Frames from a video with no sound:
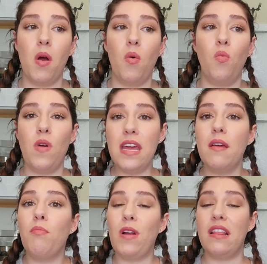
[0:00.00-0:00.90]
we
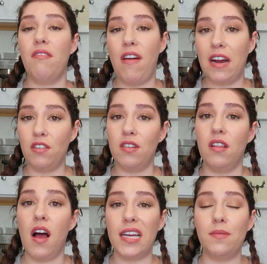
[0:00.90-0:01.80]
can bring the factor to
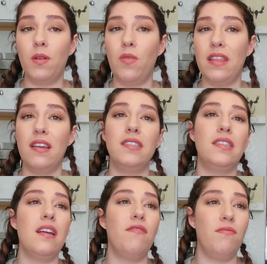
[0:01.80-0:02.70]
the hospital with
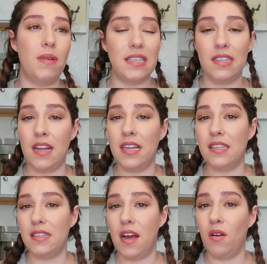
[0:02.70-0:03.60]
us if my son
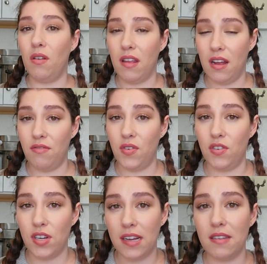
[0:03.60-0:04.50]
is not old enough to
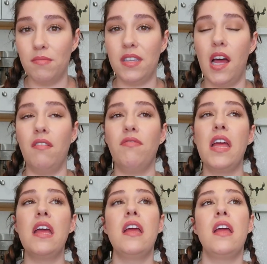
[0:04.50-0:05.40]
inject himself,
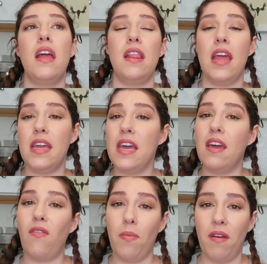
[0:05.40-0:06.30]
and they can
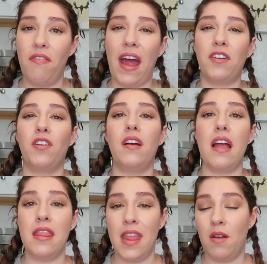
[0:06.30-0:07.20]
give him the factor,
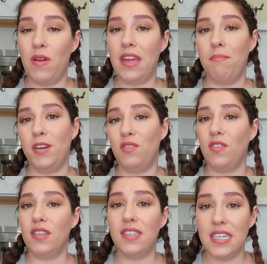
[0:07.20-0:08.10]
and then we can push
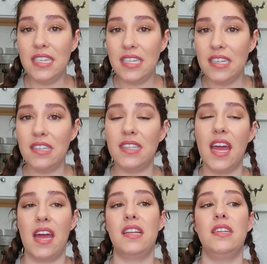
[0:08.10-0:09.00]
for the CT
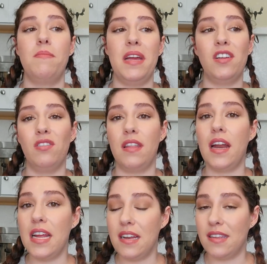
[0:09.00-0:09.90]
scan to make sure
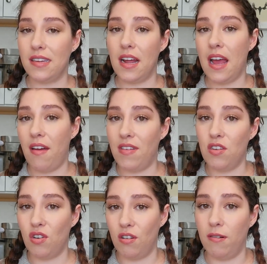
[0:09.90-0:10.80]
that he does not have
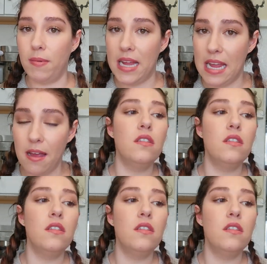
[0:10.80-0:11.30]
internal bleeding.